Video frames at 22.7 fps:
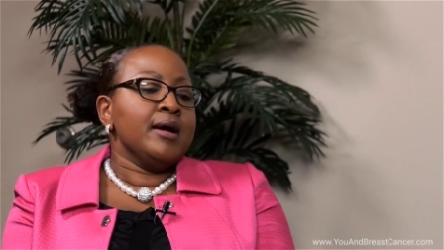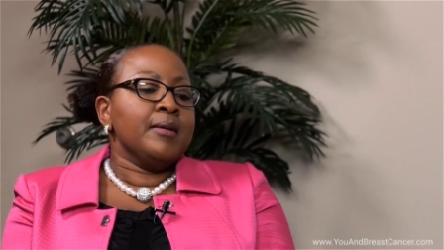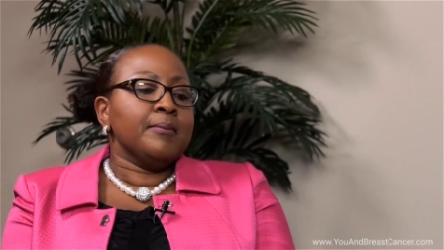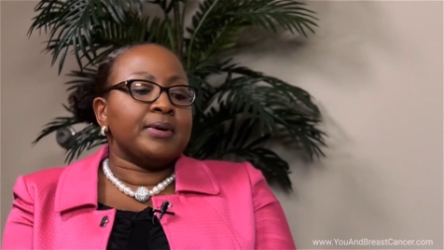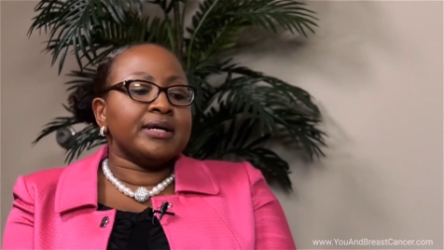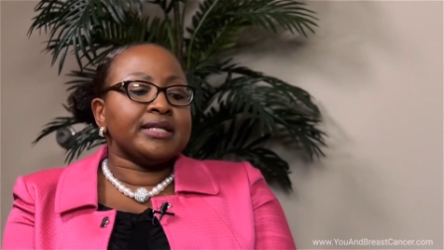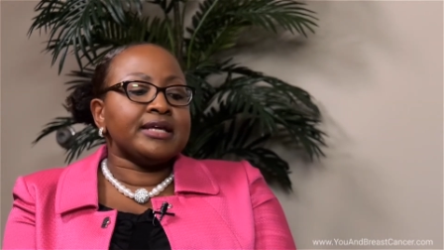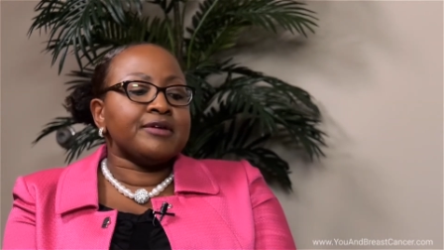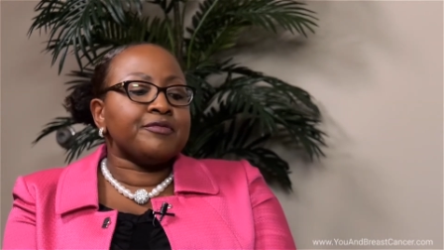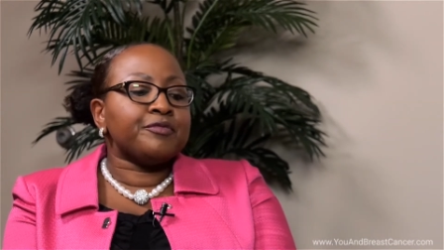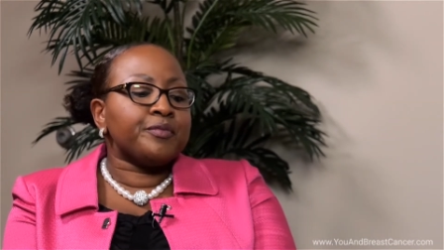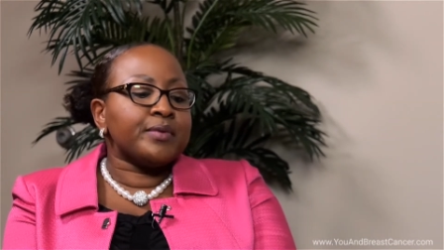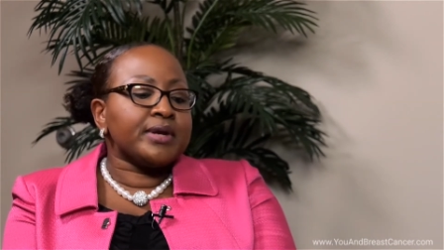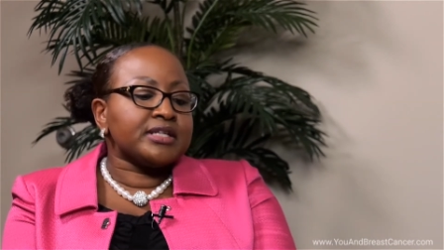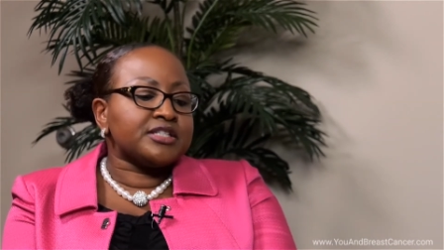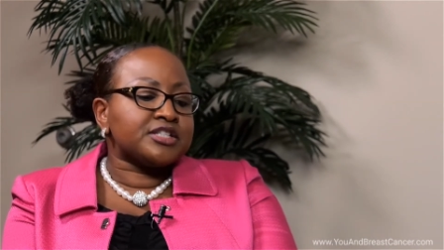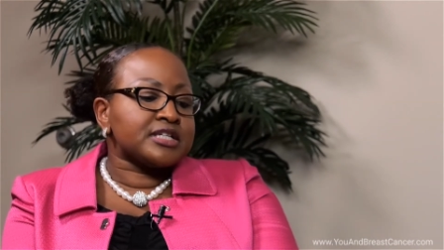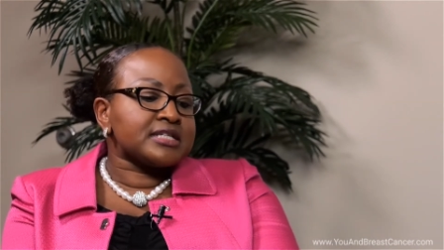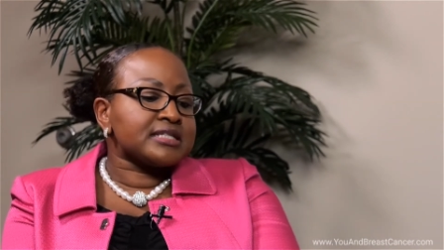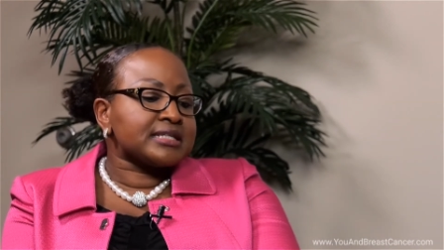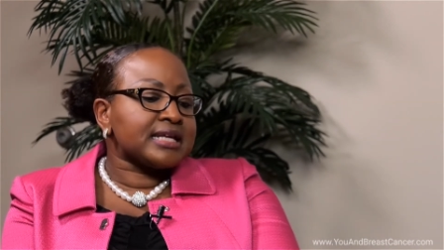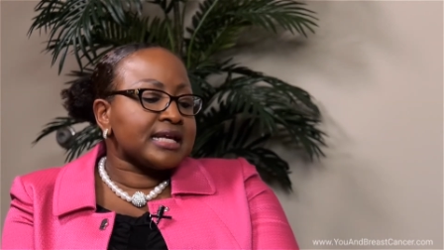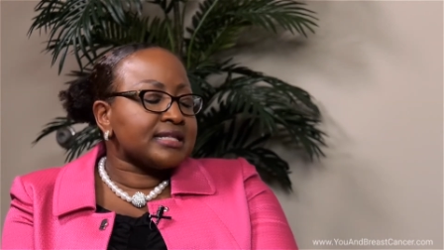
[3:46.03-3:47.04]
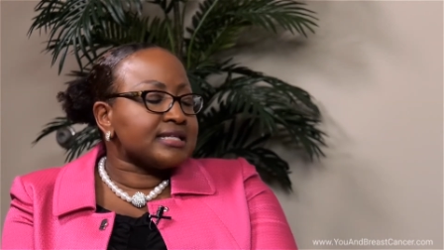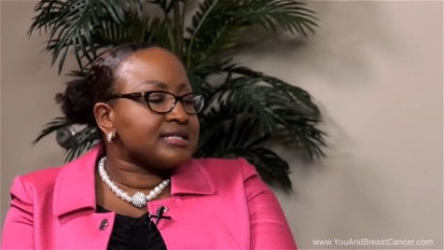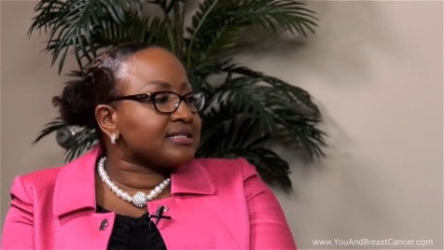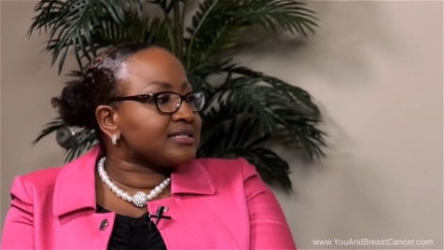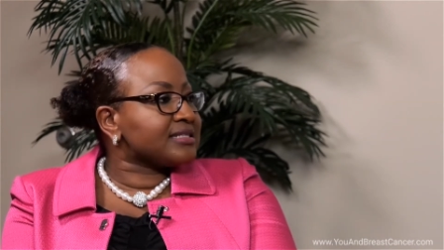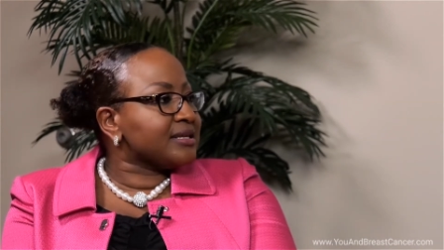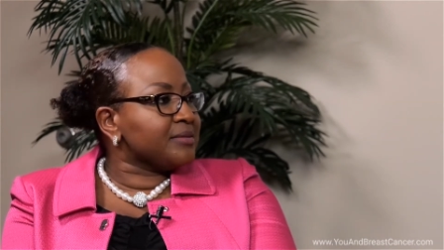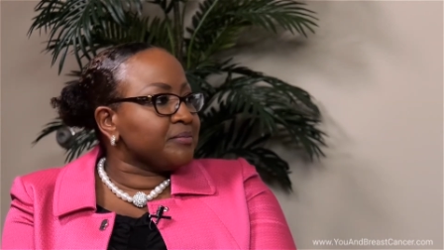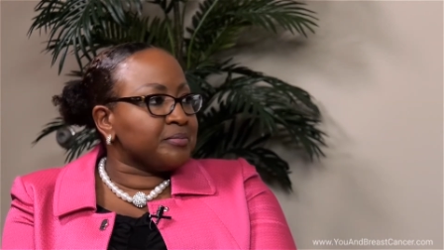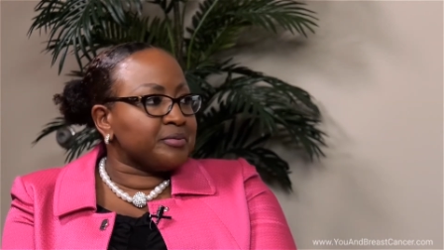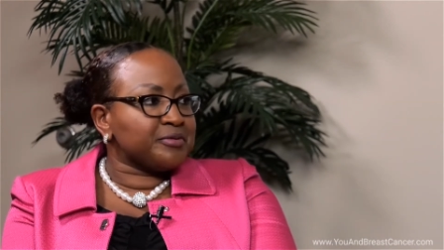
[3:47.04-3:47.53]
But if we just get a
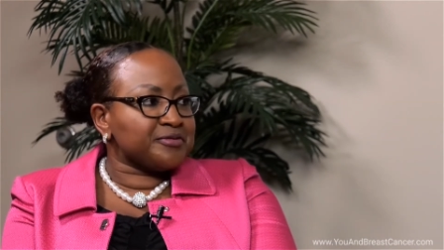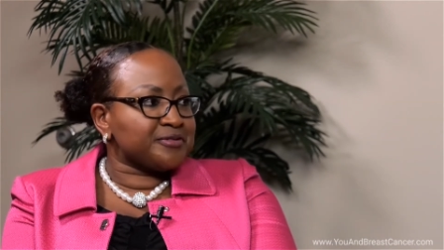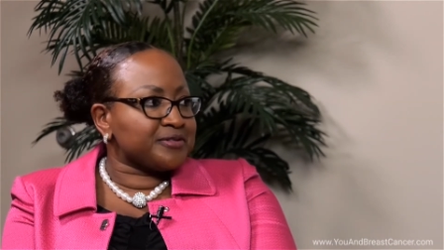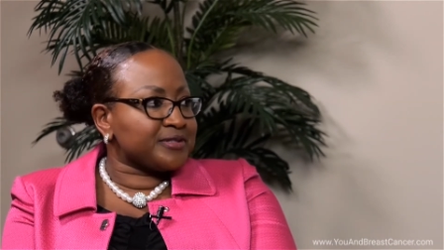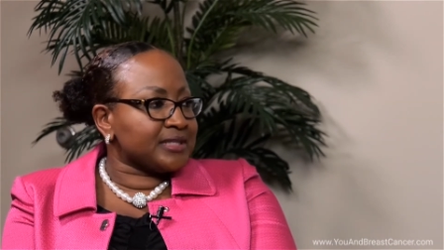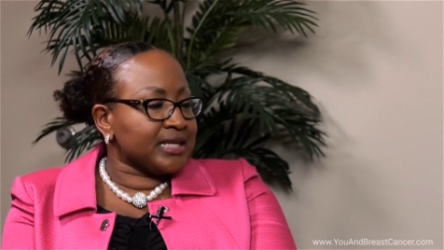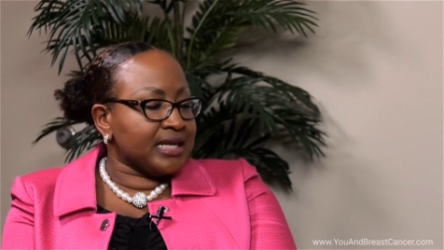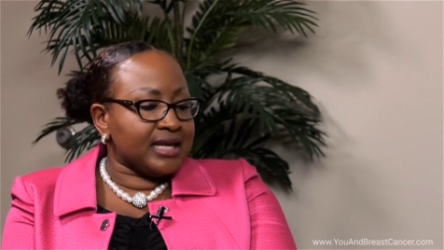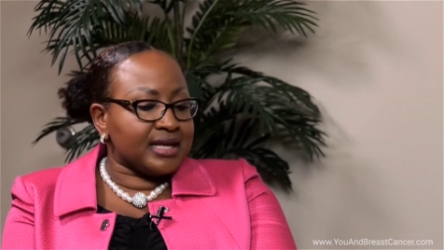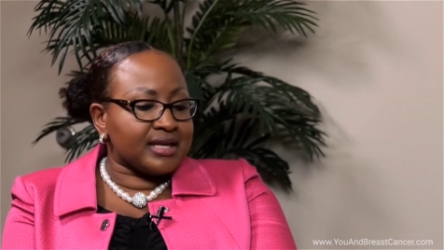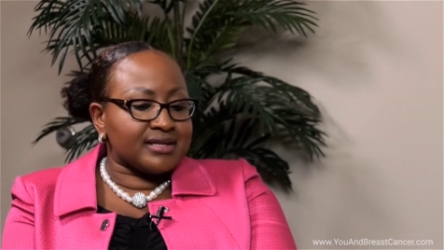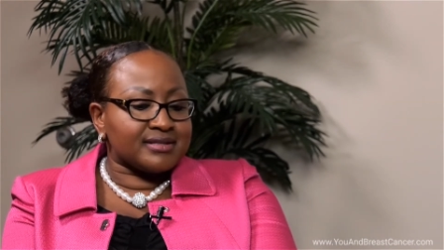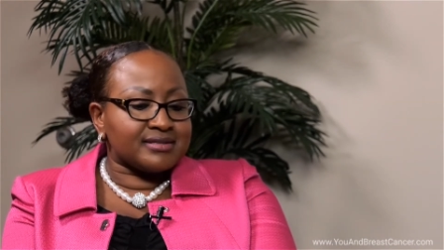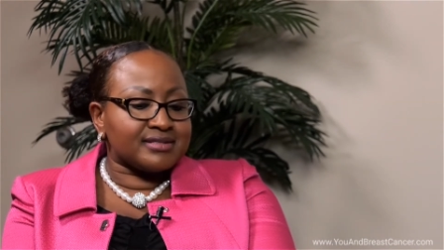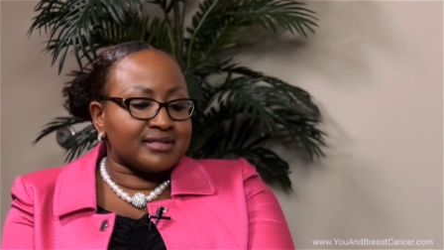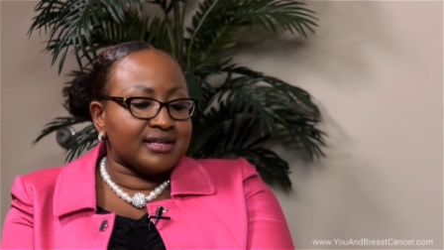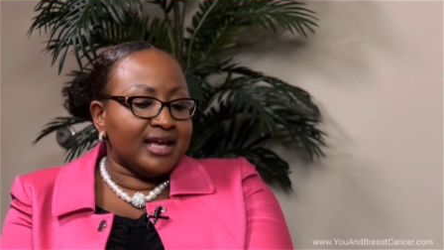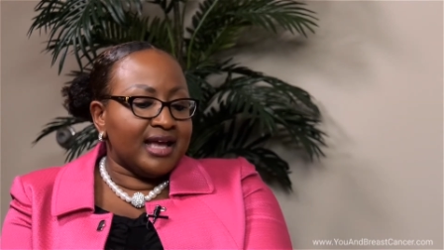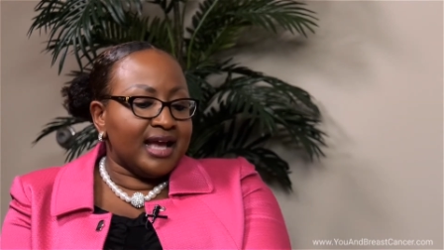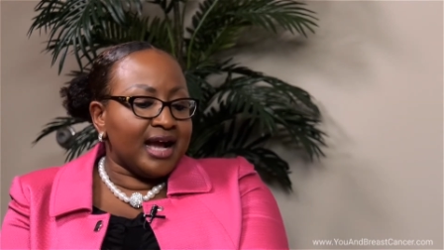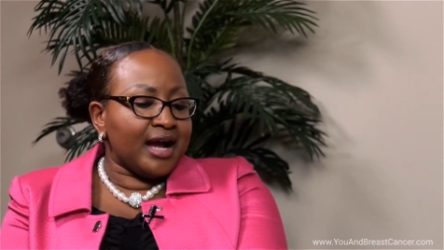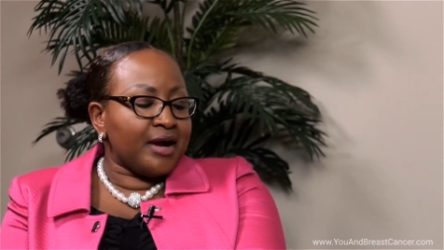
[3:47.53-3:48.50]
simple cyst